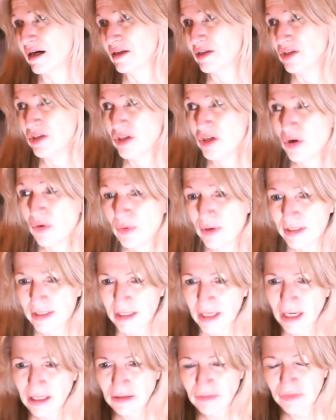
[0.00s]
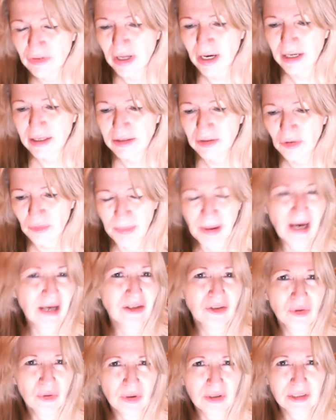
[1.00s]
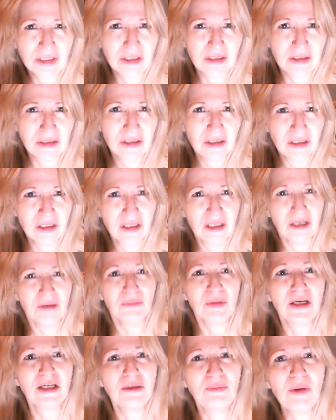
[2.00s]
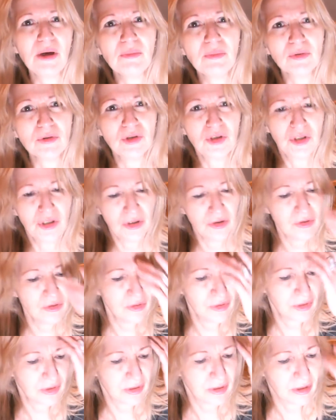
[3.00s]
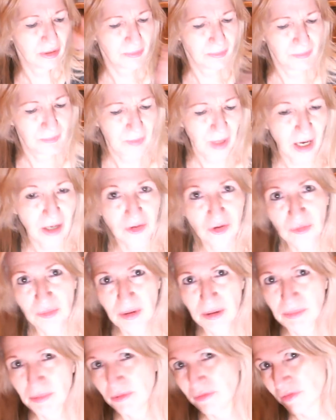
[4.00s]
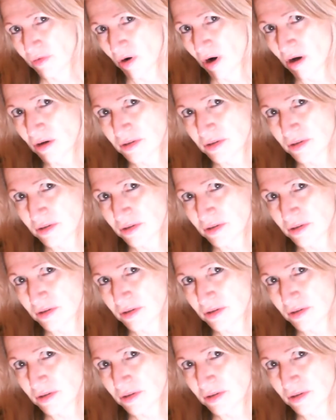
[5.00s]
it's kind of like they're bad choices. Because people choose other people for all